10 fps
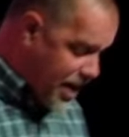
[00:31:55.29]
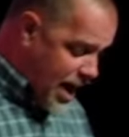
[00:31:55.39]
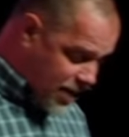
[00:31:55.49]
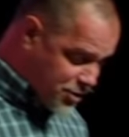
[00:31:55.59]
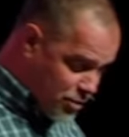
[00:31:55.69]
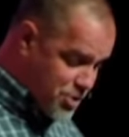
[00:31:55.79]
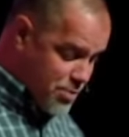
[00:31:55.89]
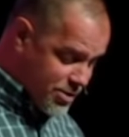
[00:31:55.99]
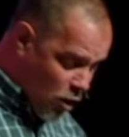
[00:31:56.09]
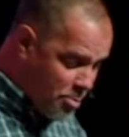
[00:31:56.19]
And so she
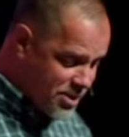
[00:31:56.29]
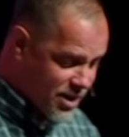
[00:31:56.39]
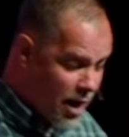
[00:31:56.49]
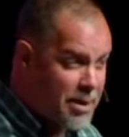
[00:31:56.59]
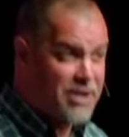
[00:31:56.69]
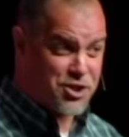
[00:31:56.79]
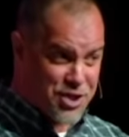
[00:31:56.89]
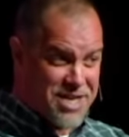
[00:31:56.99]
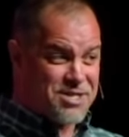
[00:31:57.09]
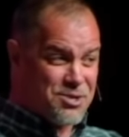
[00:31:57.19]
was open to coming.
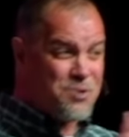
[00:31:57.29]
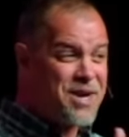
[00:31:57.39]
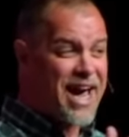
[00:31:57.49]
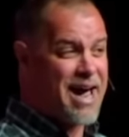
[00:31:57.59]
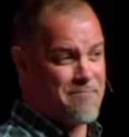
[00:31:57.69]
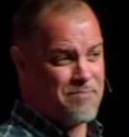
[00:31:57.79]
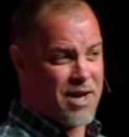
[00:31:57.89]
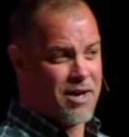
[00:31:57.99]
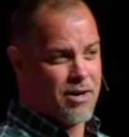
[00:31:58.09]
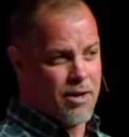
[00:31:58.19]
She too came
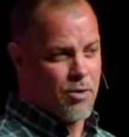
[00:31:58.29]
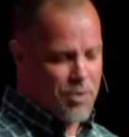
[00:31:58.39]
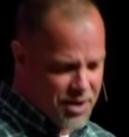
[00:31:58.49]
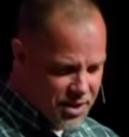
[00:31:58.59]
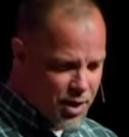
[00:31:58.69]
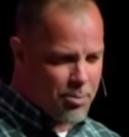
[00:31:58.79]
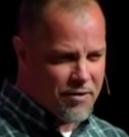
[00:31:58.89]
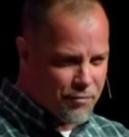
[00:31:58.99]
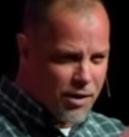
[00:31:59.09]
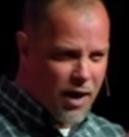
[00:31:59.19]
with a little bit
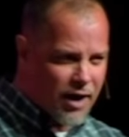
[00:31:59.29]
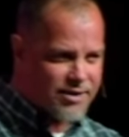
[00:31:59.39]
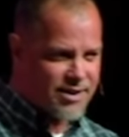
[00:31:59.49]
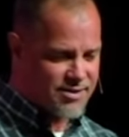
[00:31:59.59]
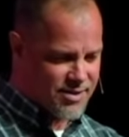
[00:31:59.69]
of reluctance and